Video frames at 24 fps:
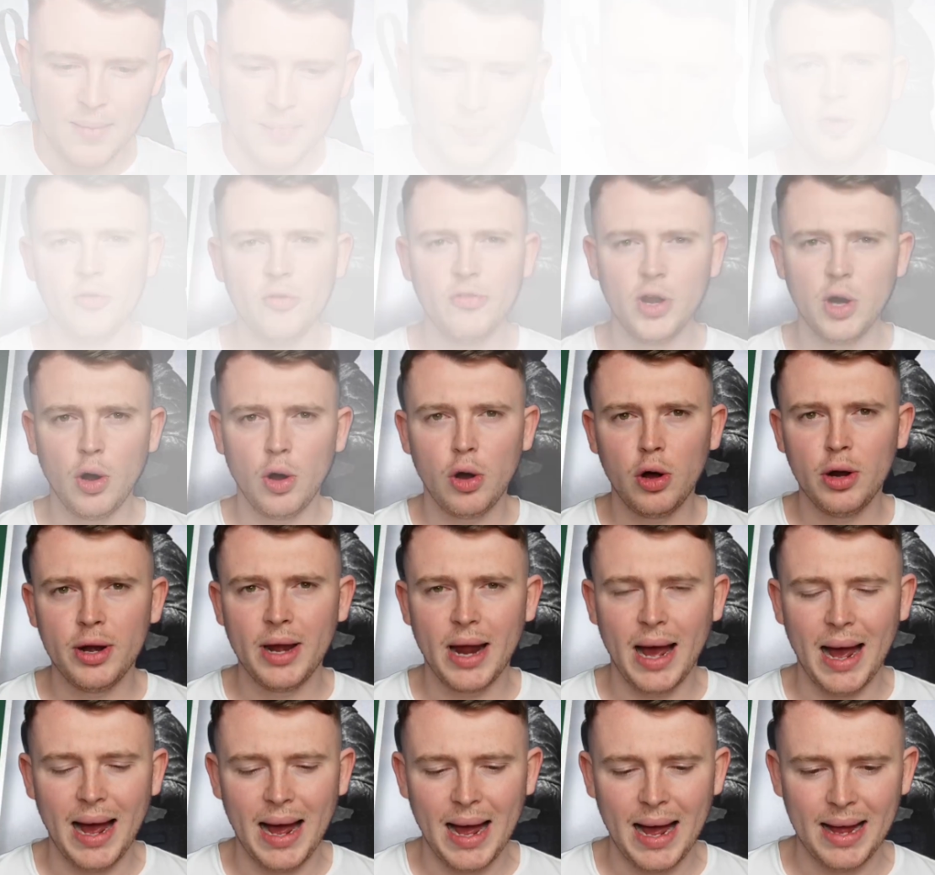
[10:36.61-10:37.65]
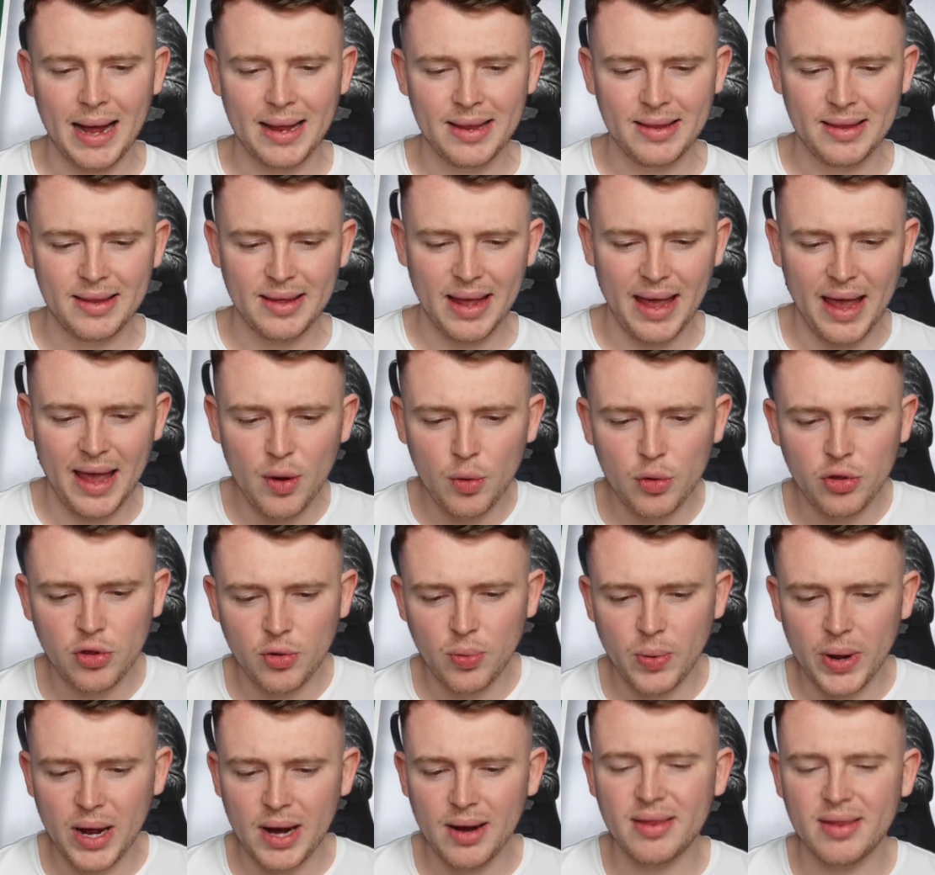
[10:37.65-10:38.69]
Moving on, and
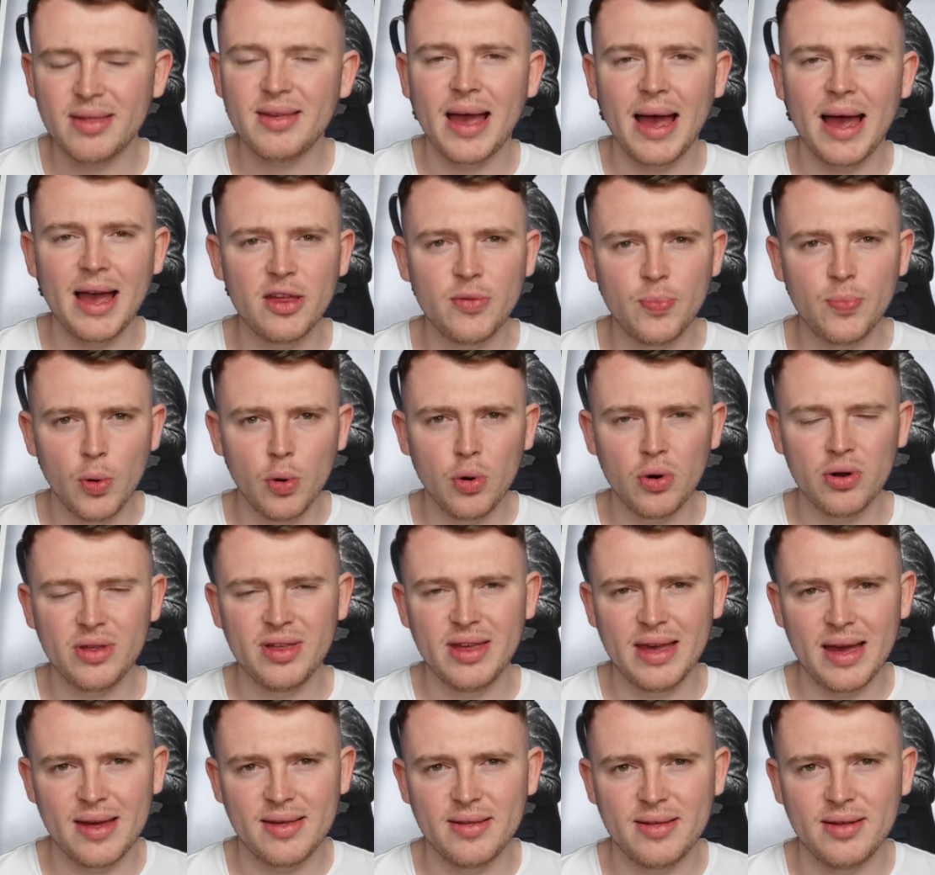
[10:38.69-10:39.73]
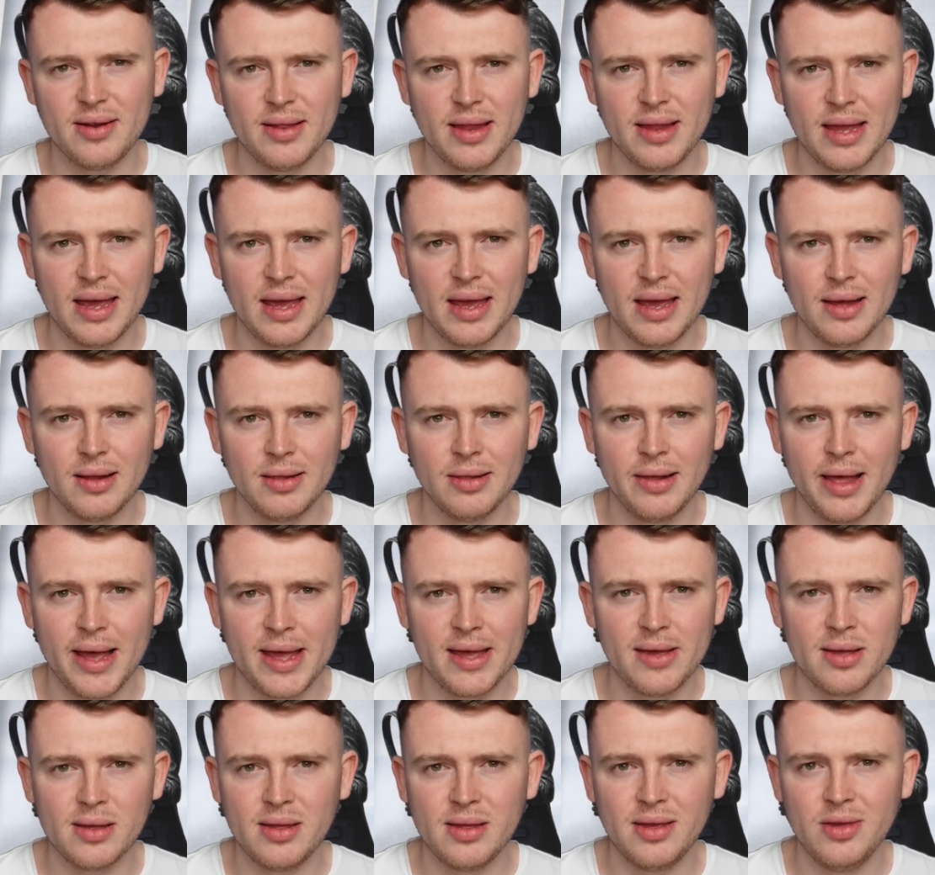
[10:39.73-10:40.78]
elsewhere, Sky Sports yesterday
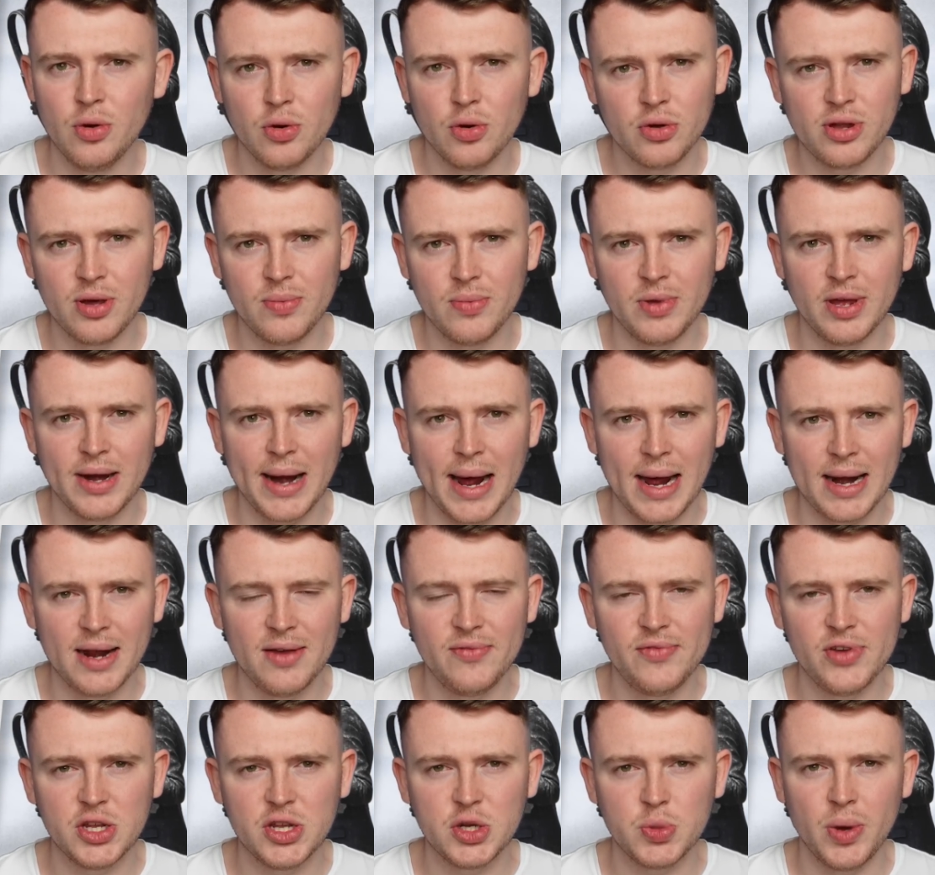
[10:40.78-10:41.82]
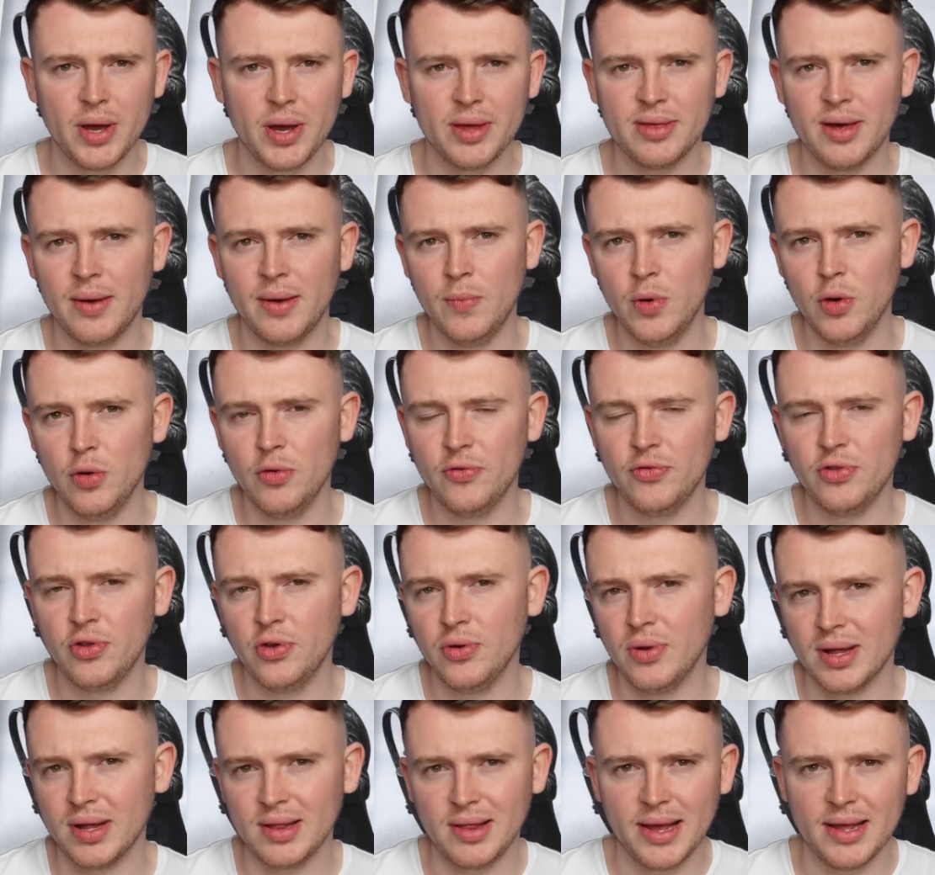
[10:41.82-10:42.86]
linked Josip Juranovic with a move
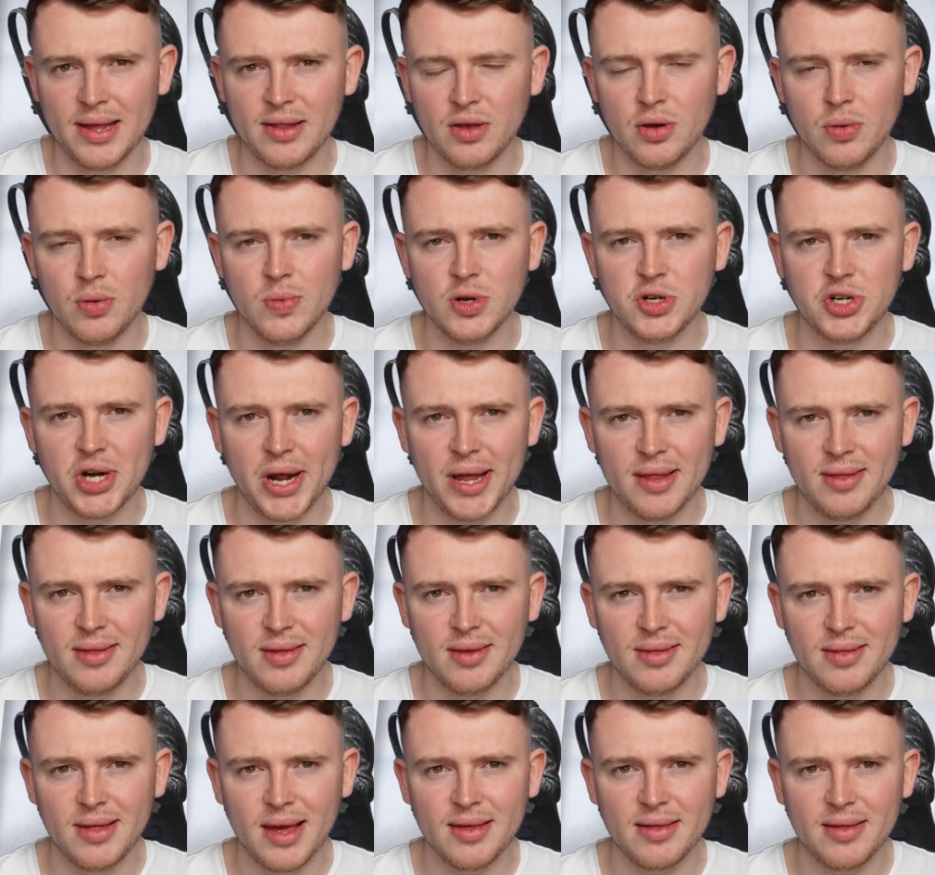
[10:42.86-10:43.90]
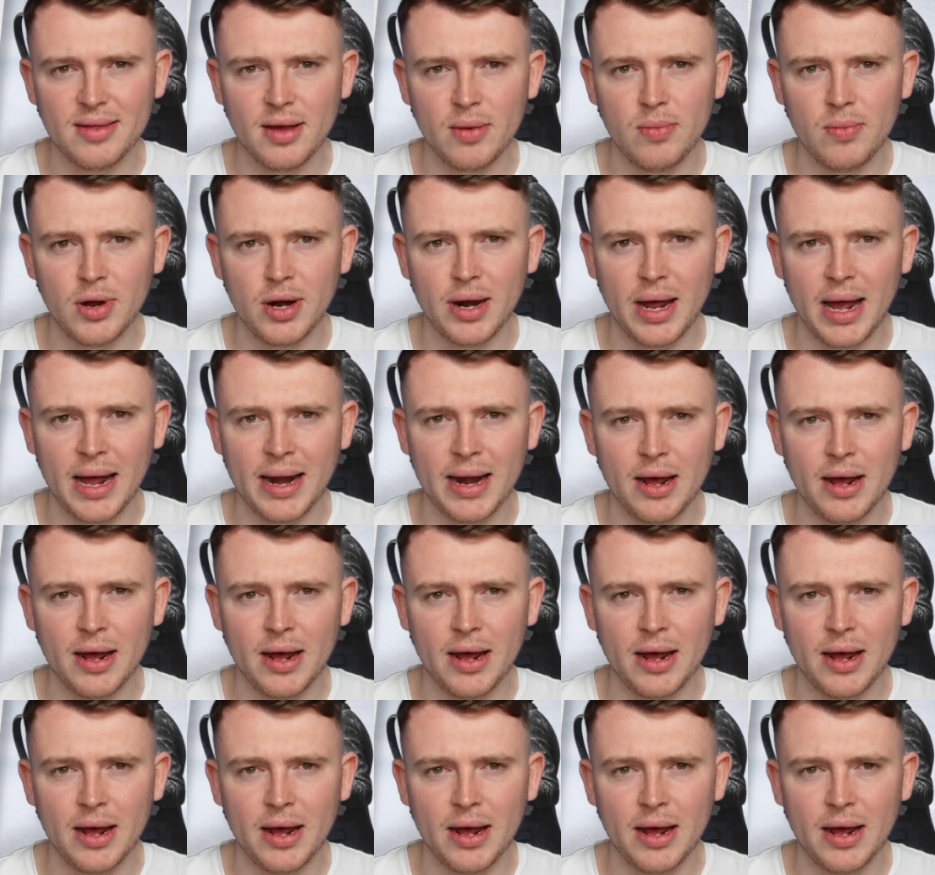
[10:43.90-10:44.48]
to Atletico Madrid this summer,